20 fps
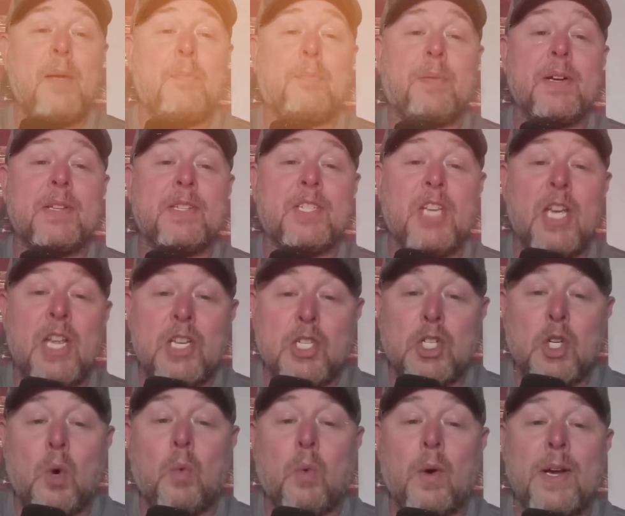A
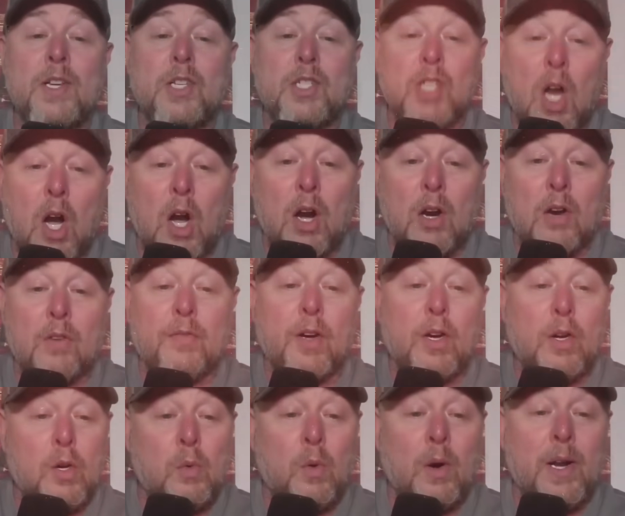potential
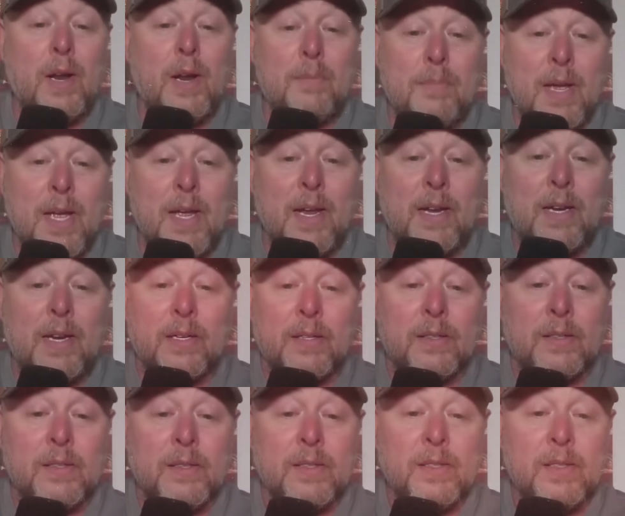reserve, who would it be?
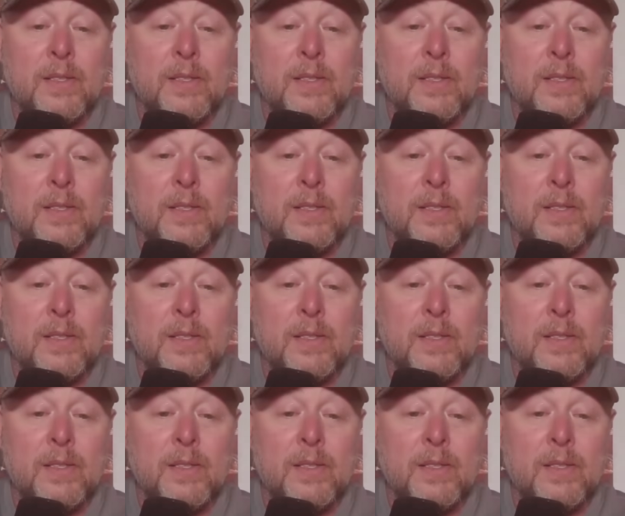